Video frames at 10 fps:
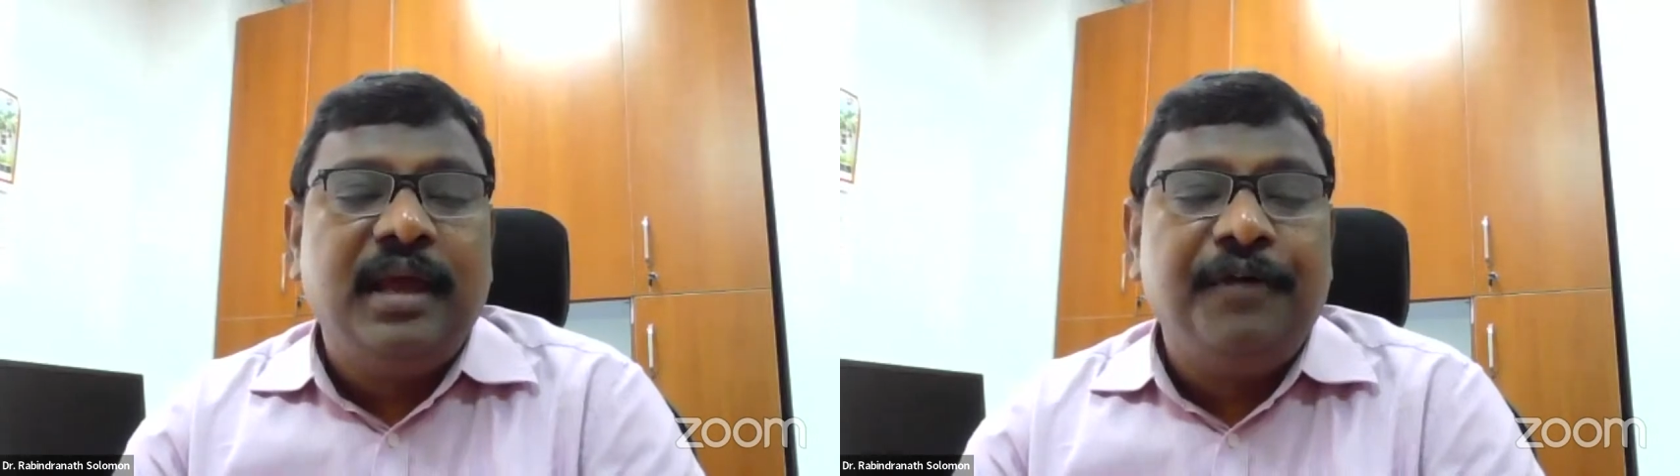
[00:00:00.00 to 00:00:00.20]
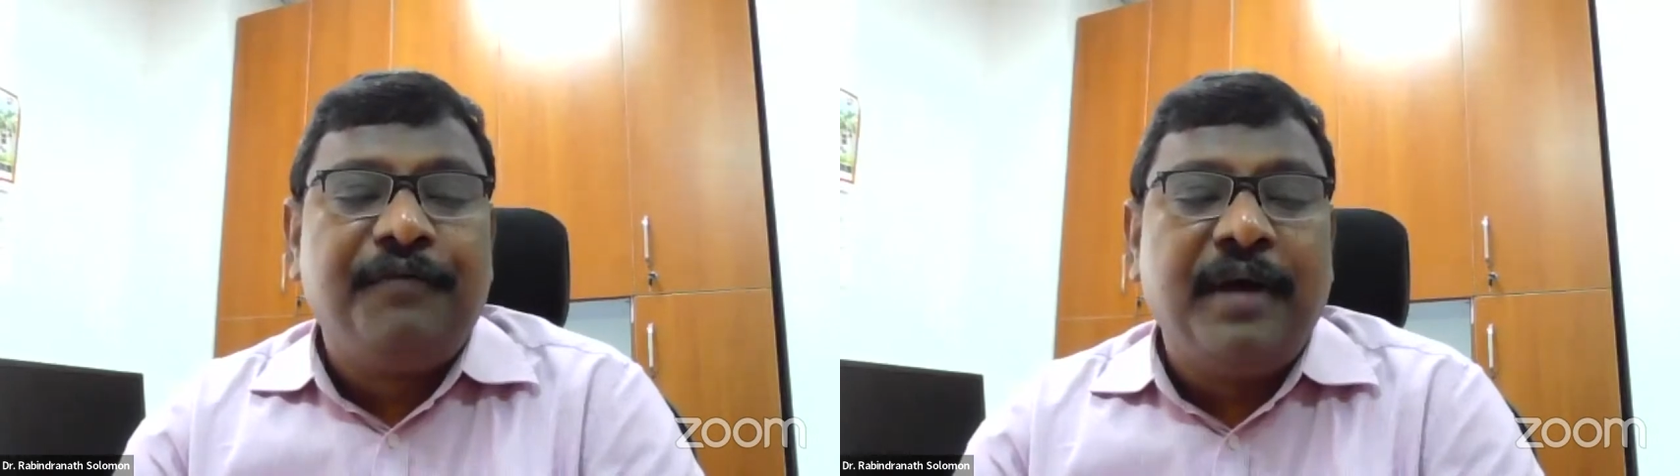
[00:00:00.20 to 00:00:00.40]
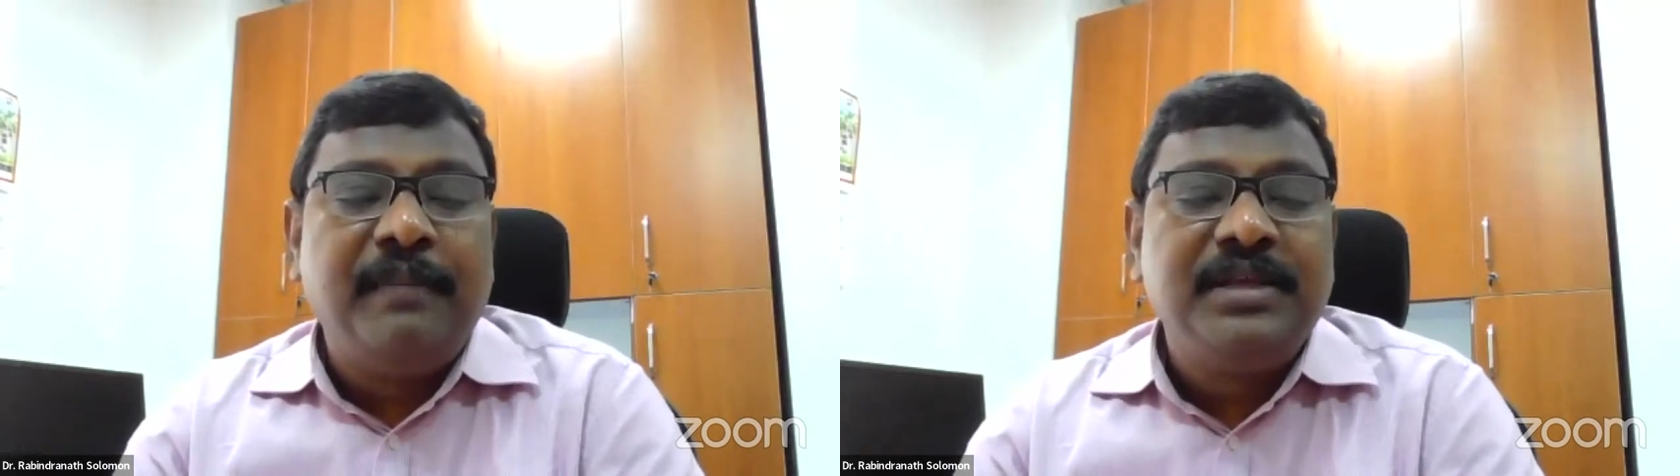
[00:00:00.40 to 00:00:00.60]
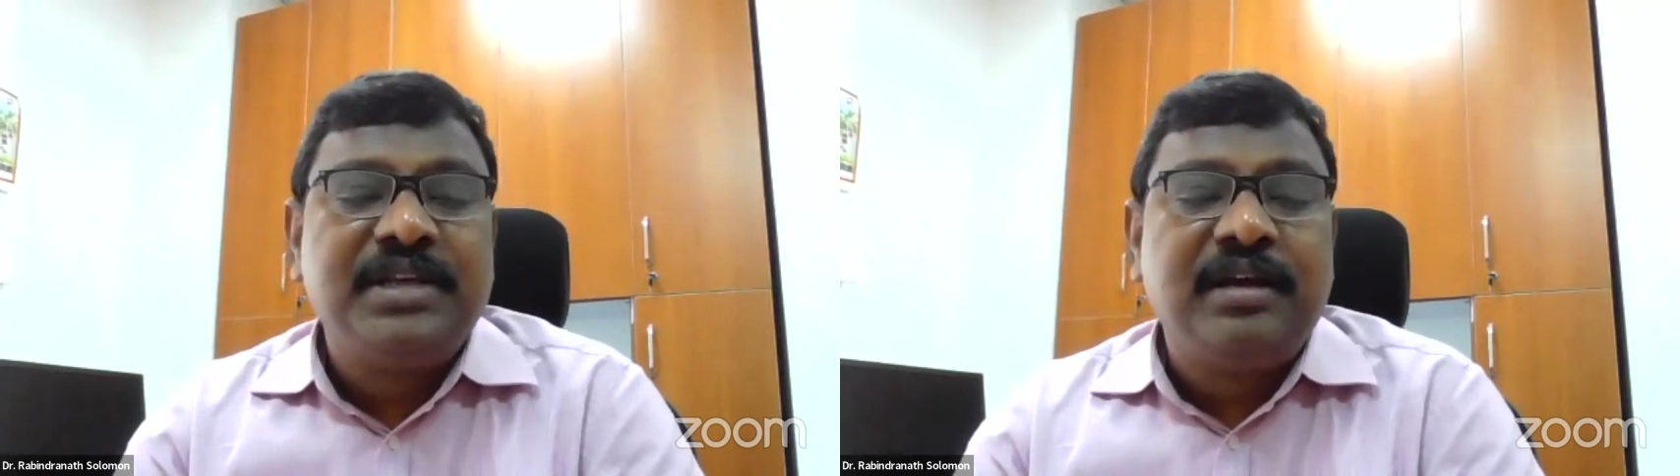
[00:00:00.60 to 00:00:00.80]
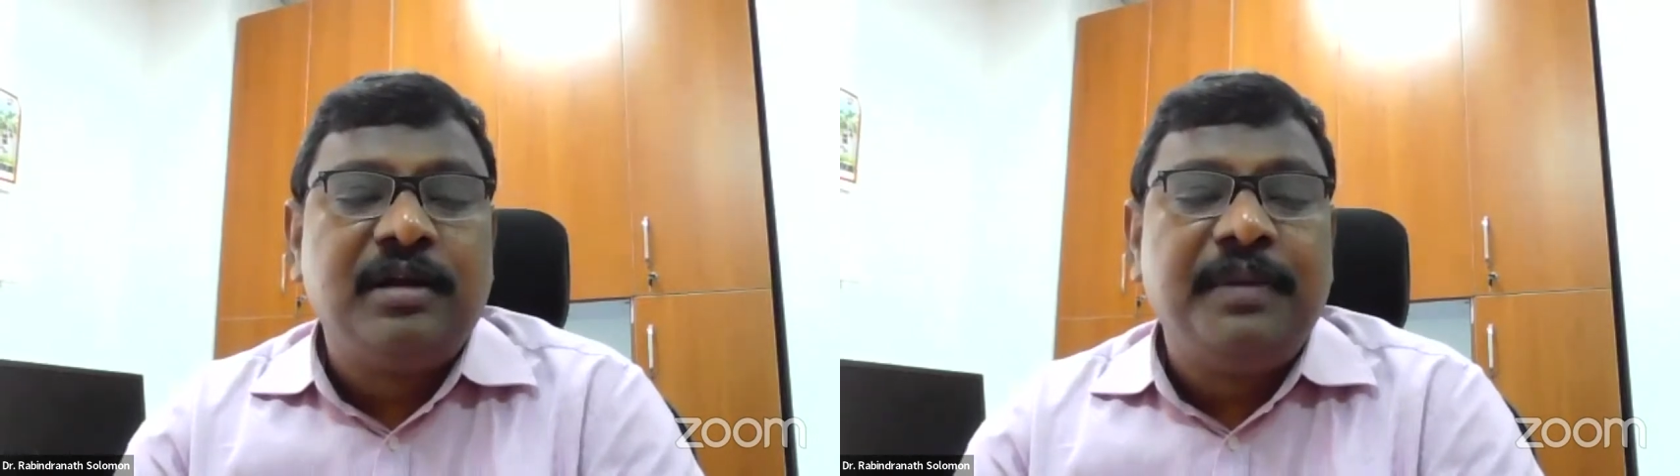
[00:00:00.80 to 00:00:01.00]
a family
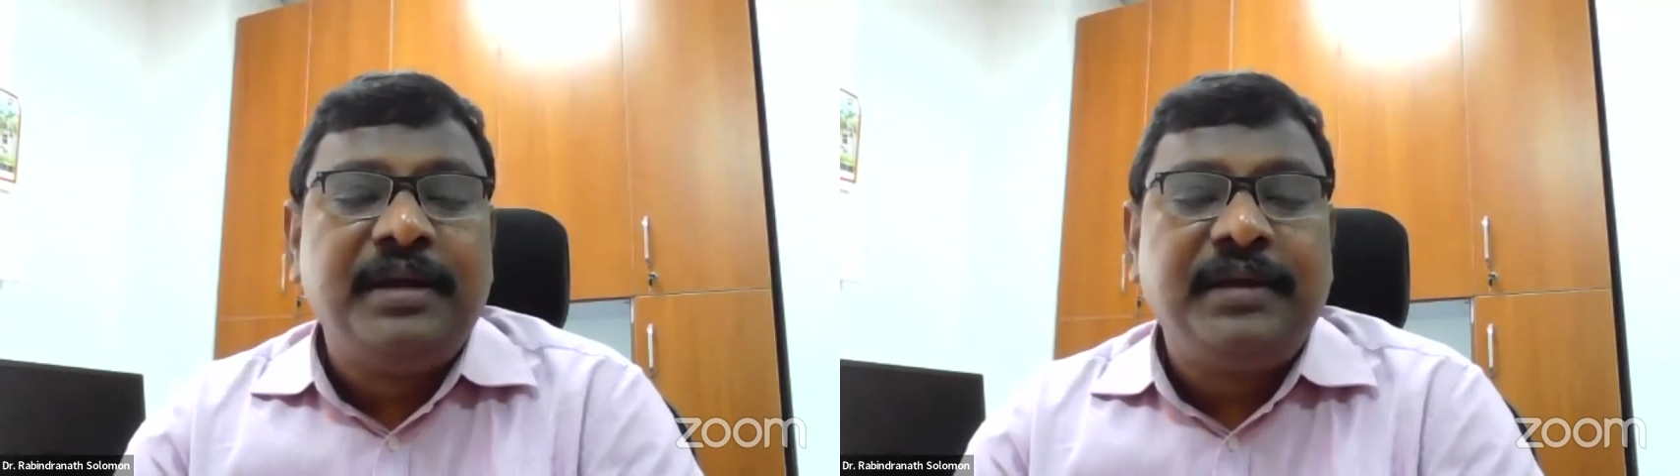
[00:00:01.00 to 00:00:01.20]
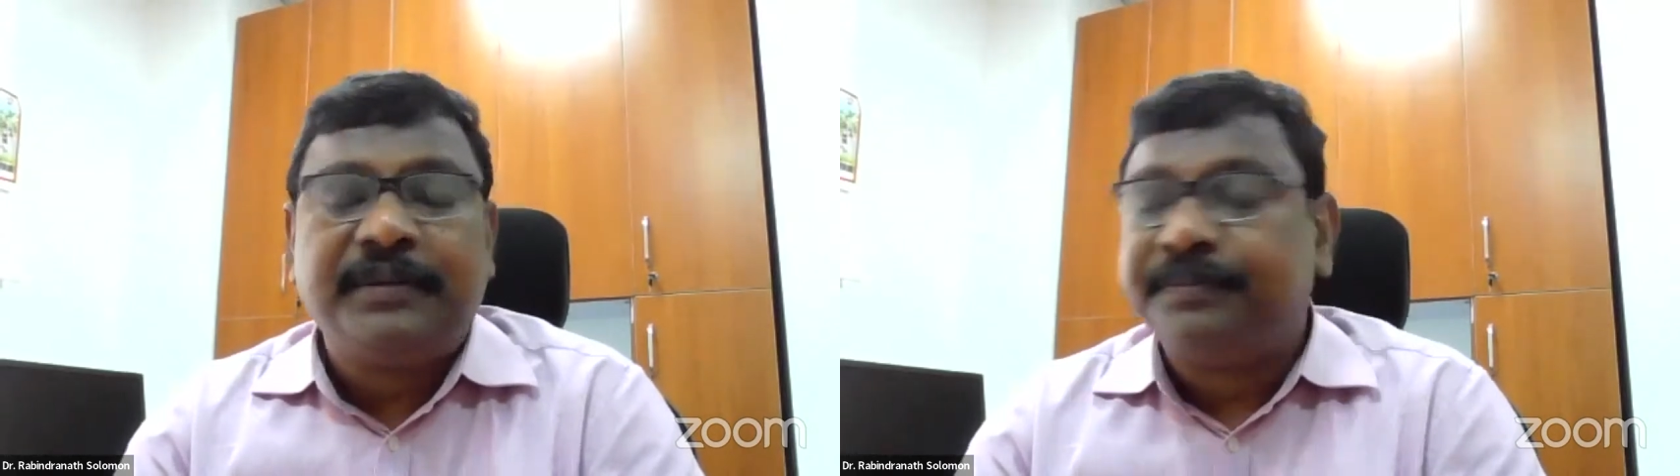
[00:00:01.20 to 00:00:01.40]
settlement,